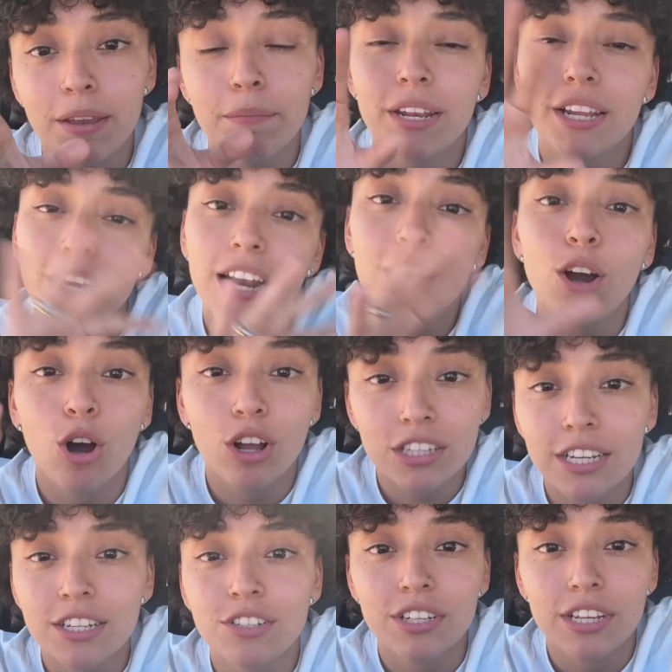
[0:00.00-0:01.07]
but it kind of all
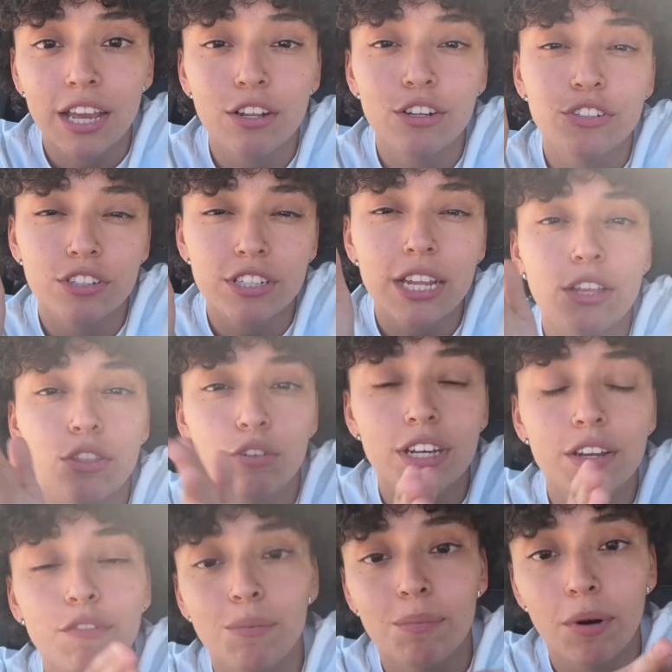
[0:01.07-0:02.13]
ties together. So it's like three
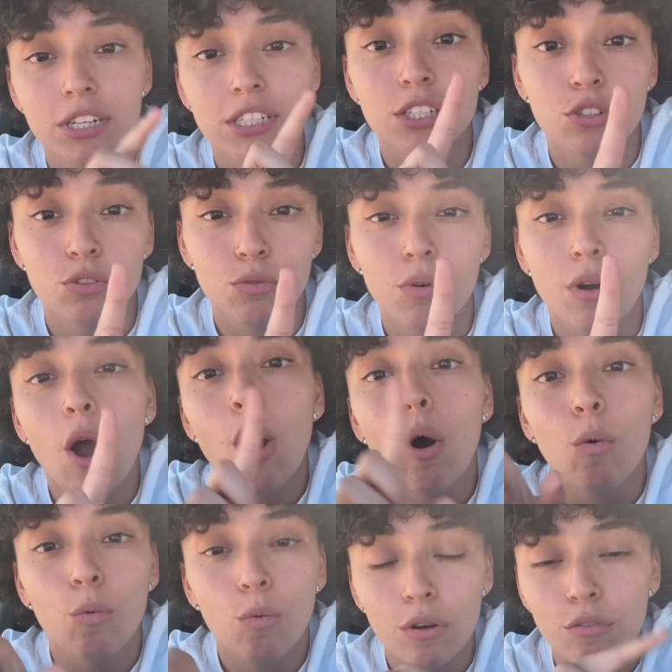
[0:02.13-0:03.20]
different parts into
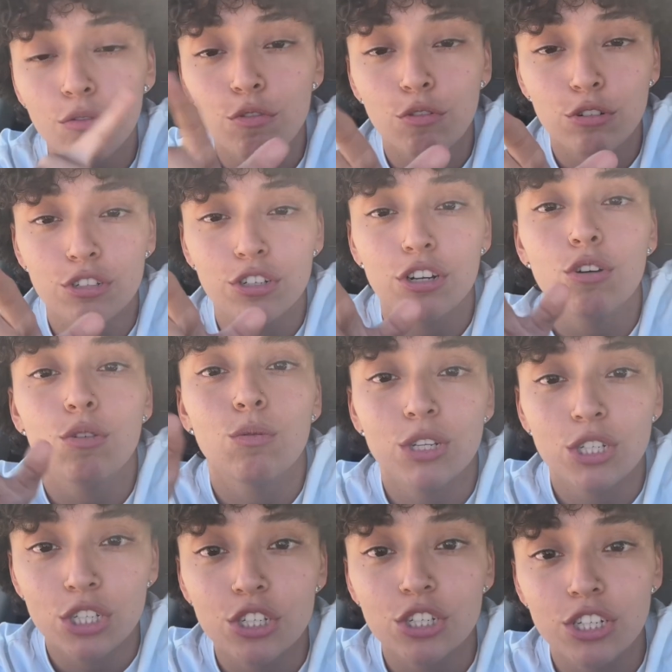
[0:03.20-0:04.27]
one full circle,
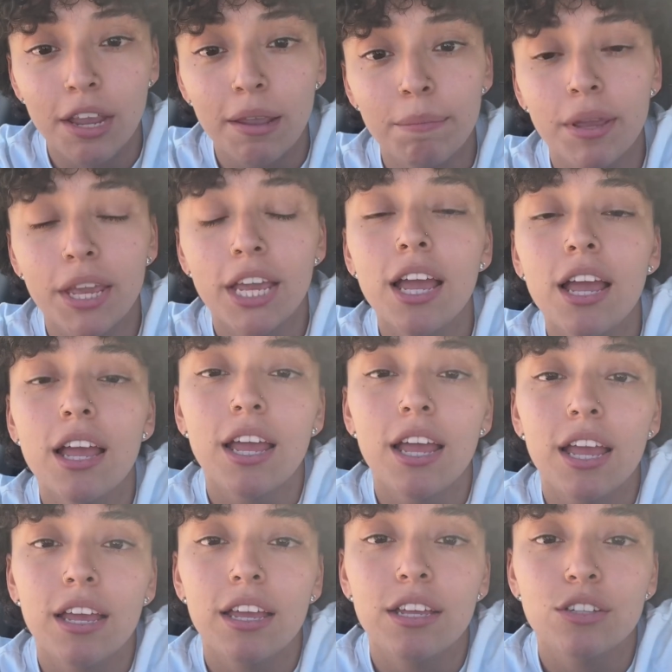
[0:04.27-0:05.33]
which is shaping.
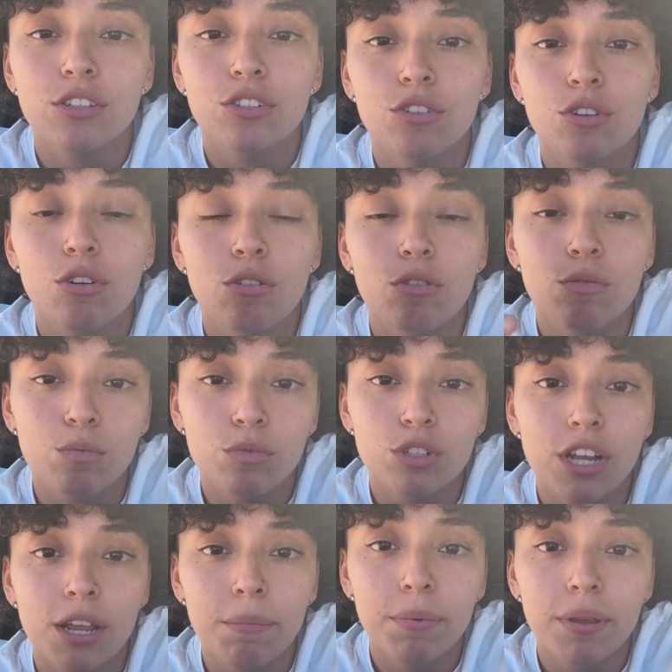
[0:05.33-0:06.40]
And so
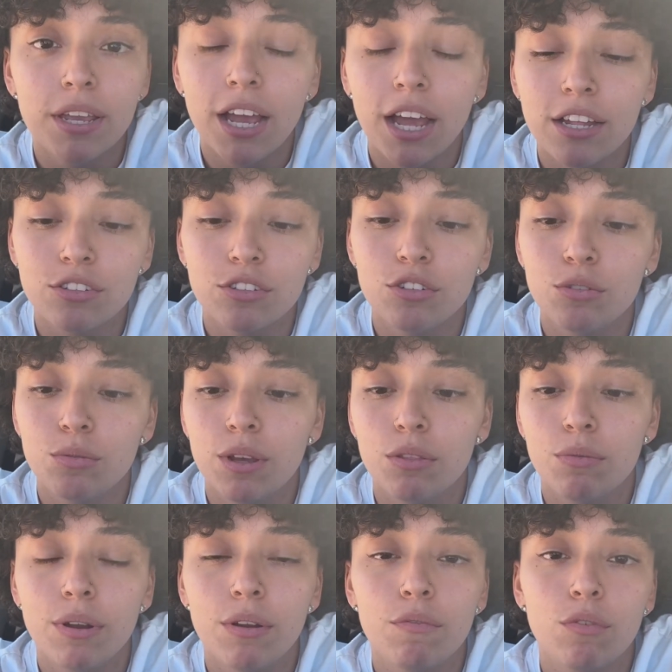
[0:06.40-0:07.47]
shaping has to do
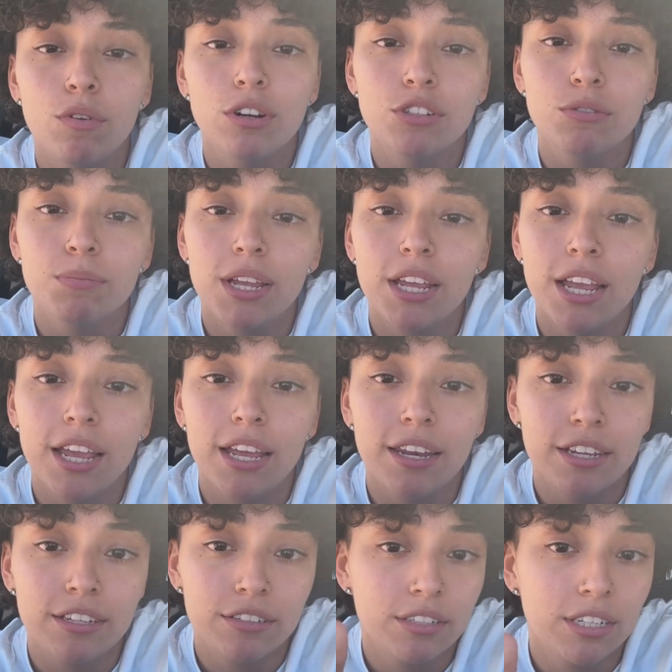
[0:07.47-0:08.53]
with reinforcement and
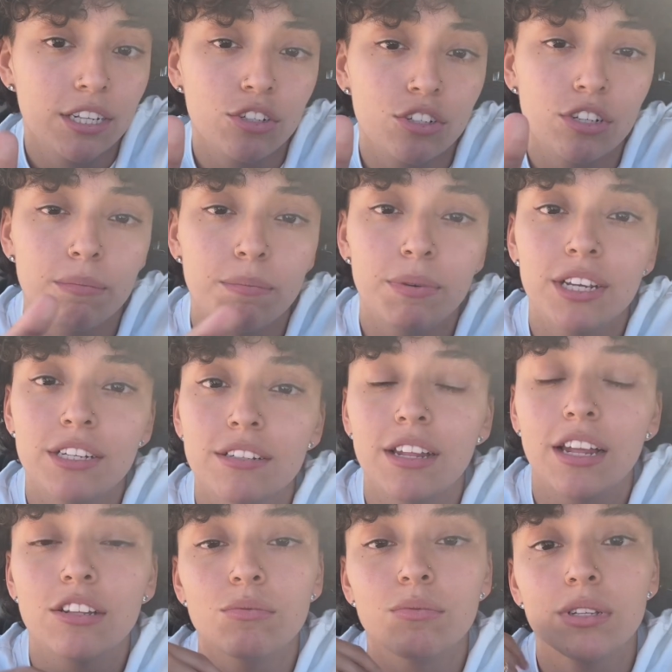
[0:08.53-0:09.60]
extinction, because
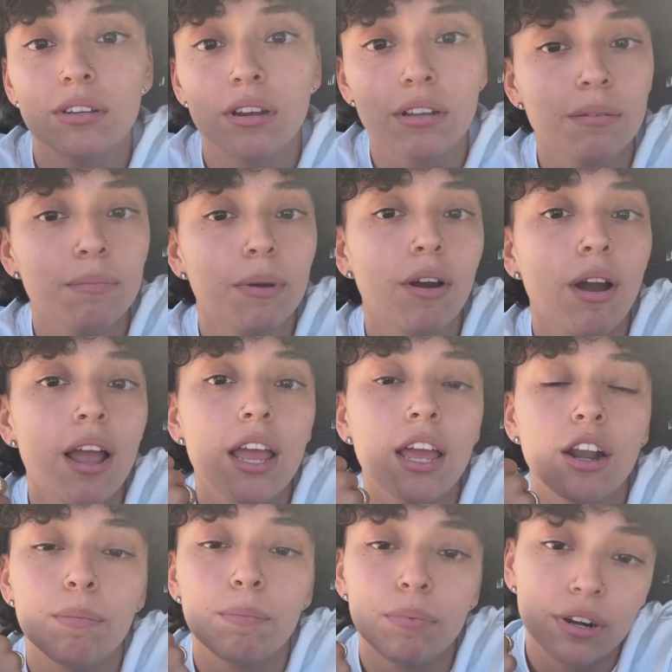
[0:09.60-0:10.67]
as we talked about
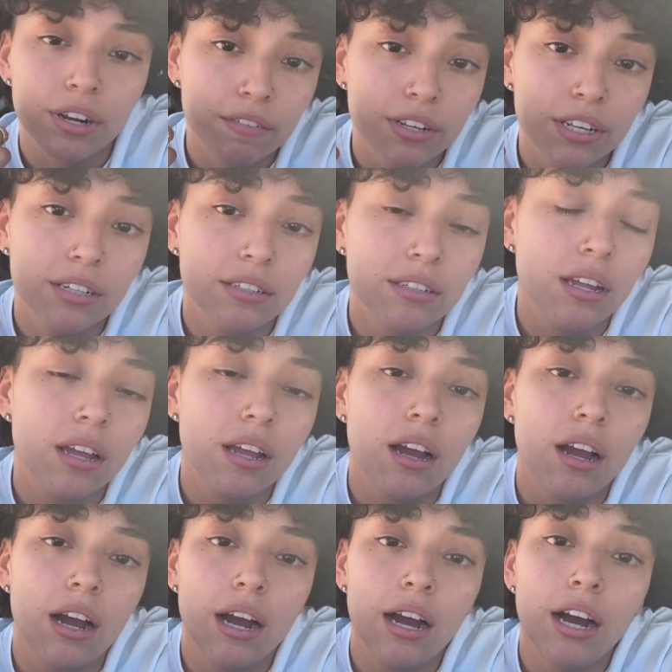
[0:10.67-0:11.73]
in our previous
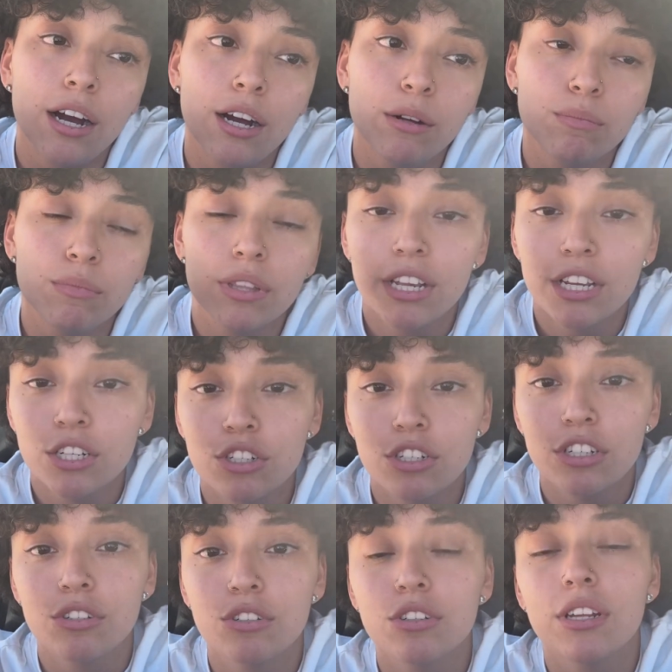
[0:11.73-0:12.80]

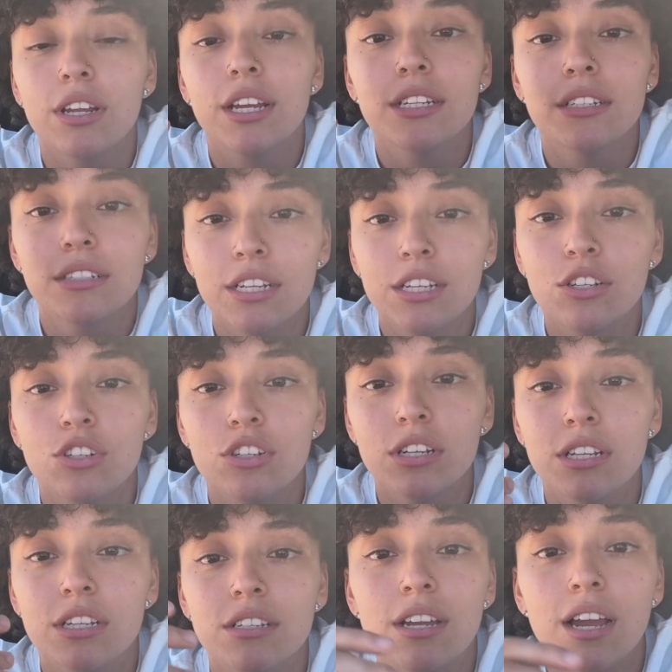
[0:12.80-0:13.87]
lectures, extinction
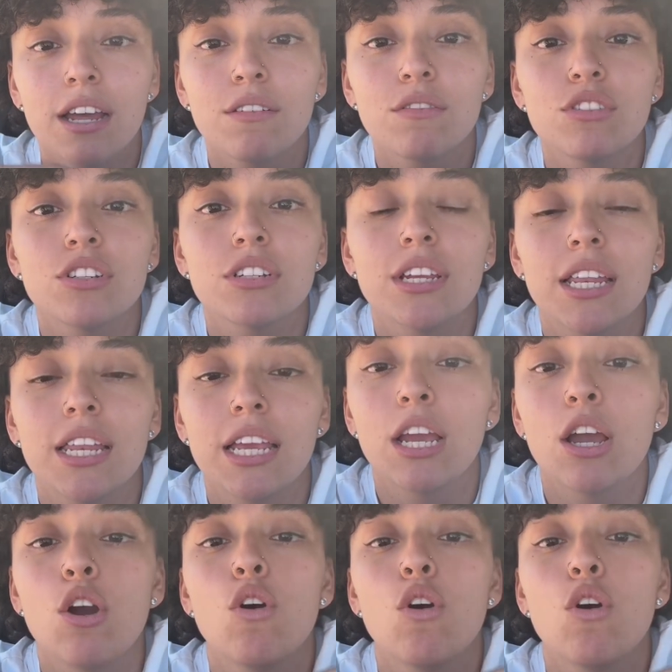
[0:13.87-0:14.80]
is kind of just getting